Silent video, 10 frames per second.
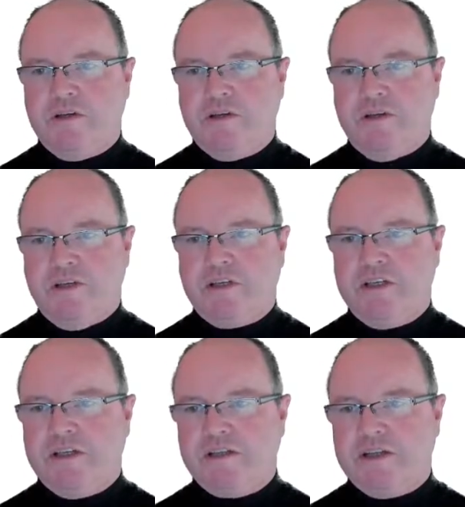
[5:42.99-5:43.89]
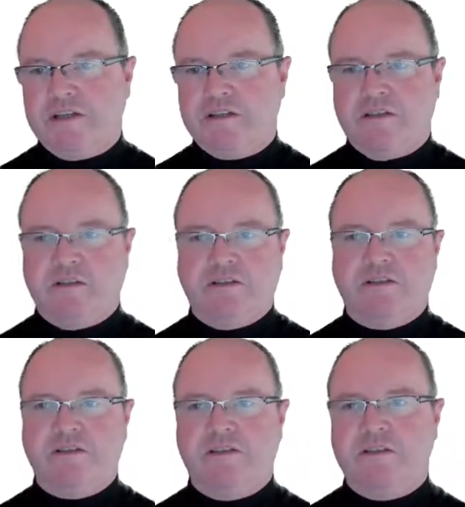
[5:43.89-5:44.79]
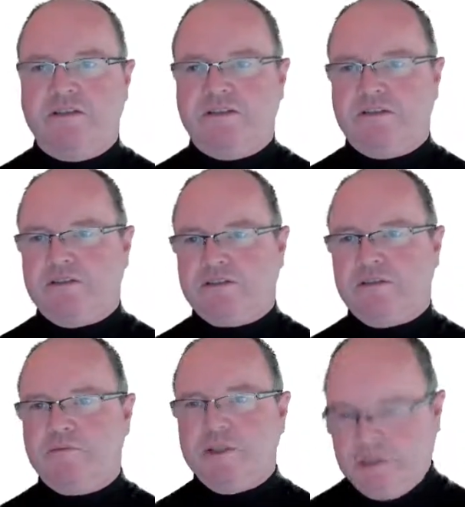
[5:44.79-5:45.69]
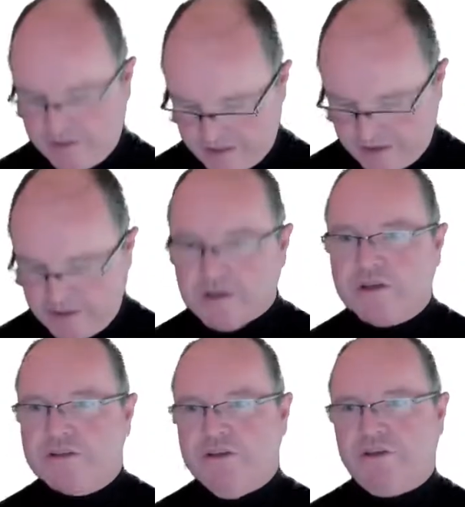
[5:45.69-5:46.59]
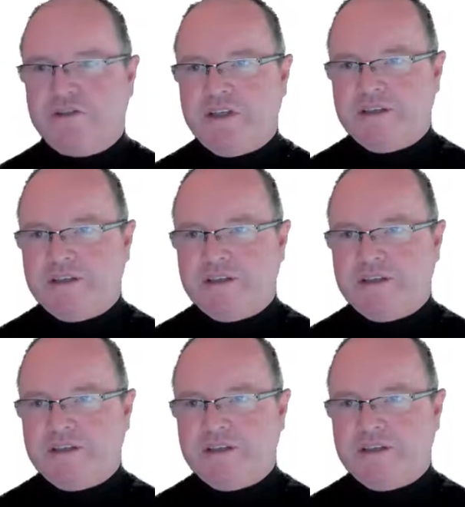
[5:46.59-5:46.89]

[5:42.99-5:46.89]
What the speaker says: then connect that to this. So let's go to the oscillator